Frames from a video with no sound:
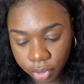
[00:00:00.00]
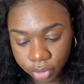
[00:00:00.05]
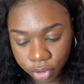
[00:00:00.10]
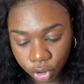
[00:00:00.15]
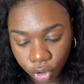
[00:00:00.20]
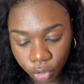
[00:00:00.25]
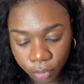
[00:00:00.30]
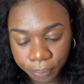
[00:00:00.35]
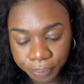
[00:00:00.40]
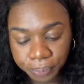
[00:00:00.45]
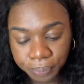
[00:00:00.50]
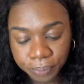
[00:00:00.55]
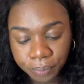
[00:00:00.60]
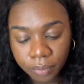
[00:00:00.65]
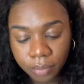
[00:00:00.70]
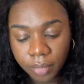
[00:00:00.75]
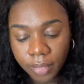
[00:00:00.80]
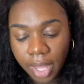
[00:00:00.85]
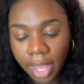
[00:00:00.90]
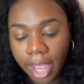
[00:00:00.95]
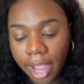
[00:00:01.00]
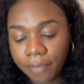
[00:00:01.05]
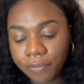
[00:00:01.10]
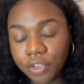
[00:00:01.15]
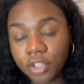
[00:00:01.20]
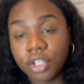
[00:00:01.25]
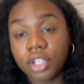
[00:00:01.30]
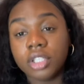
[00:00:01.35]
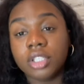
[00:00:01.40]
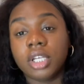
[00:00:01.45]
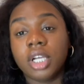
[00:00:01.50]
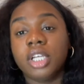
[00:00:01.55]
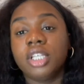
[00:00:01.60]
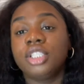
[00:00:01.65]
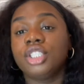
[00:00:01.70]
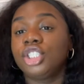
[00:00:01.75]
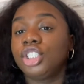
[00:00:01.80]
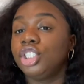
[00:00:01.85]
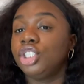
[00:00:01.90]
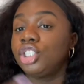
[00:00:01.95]
So after you're done,
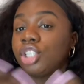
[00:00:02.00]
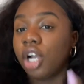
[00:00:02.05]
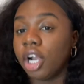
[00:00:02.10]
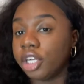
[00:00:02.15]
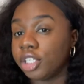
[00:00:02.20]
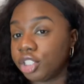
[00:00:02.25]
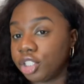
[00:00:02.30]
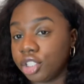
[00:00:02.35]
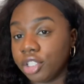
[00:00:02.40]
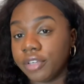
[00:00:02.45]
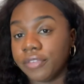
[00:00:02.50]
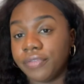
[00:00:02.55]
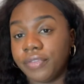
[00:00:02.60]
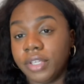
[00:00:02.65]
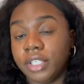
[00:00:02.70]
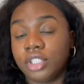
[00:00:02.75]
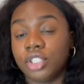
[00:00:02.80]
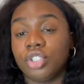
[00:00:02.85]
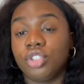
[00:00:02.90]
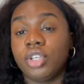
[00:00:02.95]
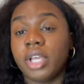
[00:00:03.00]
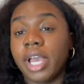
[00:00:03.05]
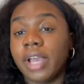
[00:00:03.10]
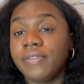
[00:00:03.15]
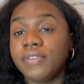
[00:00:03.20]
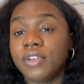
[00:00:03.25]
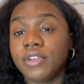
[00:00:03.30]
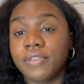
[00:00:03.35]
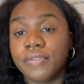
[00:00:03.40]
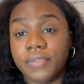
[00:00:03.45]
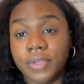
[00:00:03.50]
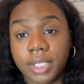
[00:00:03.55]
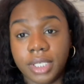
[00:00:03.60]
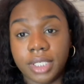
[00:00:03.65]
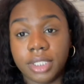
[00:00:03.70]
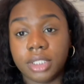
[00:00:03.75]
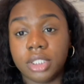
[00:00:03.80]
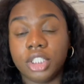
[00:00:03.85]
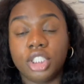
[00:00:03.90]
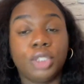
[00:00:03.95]
she charges you your fees. So you have your
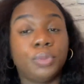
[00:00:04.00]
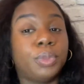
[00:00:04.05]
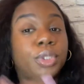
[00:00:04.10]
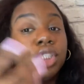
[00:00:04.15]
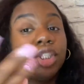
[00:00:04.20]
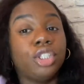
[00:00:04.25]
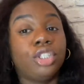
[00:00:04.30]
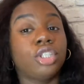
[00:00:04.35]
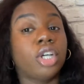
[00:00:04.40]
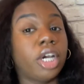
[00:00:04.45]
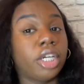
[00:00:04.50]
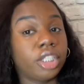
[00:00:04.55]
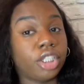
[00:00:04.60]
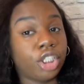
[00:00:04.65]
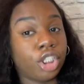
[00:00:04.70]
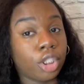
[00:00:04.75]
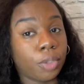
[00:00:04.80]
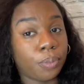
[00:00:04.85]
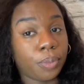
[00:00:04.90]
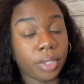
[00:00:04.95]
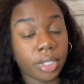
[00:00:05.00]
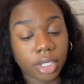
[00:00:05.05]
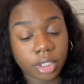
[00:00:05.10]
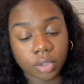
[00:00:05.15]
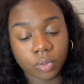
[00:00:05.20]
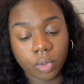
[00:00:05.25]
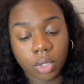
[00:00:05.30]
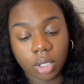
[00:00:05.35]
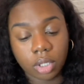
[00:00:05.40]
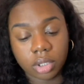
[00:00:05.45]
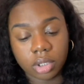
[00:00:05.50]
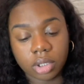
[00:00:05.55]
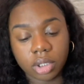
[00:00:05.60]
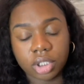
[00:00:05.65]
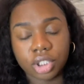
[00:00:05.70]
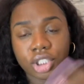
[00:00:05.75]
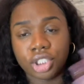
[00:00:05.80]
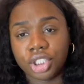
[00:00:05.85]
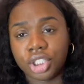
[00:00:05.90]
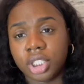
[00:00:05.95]
fees, but she charges shipping as well. This
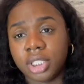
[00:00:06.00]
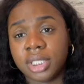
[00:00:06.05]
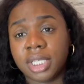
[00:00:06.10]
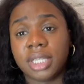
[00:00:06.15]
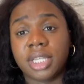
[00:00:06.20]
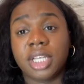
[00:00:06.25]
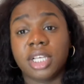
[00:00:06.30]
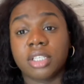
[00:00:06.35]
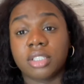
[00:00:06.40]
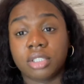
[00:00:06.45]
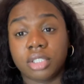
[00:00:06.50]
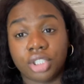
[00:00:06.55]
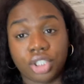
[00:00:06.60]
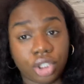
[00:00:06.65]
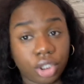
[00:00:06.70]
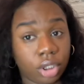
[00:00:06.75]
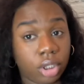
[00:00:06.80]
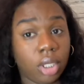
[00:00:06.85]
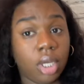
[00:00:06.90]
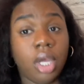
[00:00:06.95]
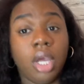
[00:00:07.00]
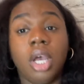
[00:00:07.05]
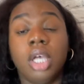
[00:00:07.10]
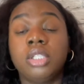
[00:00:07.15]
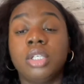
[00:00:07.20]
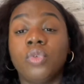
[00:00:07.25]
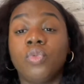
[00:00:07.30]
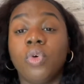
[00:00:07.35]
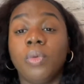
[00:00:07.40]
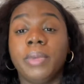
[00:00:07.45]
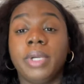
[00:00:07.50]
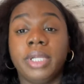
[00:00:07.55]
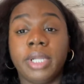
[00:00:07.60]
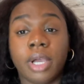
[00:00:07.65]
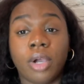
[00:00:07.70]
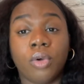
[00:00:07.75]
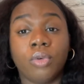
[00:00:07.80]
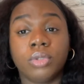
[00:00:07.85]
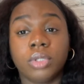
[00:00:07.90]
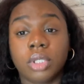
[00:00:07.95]
is she, because I think it's a woman that
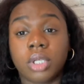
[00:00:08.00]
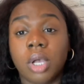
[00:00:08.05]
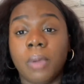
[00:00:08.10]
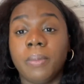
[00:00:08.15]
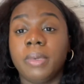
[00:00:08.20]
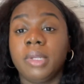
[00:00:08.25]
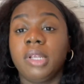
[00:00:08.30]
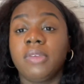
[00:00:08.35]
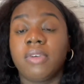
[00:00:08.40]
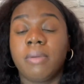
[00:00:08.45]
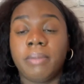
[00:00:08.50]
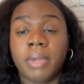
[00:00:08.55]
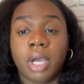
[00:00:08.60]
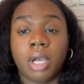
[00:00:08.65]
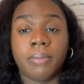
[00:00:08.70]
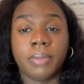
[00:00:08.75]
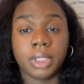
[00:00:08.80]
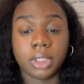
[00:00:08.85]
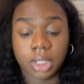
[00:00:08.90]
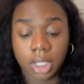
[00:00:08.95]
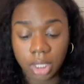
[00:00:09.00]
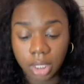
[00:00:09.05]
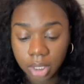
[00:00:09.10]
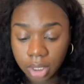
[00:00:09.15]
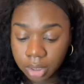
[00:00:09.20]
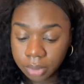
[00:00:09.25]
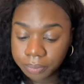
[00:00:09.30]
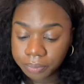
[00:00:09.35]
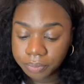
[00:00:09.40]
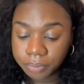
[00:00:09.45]
owns a company, if I'm not mistaken.